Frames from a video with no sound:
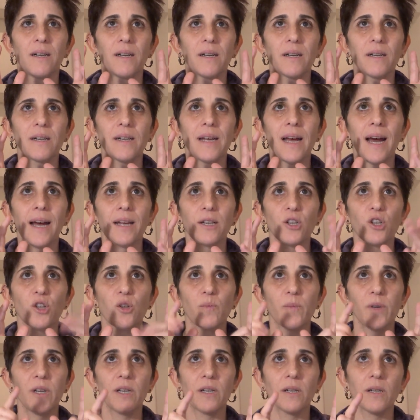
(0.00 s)

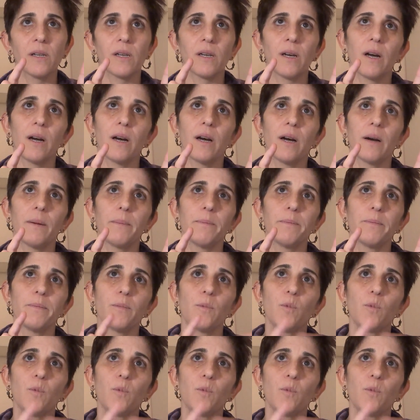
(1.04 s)
attachment um,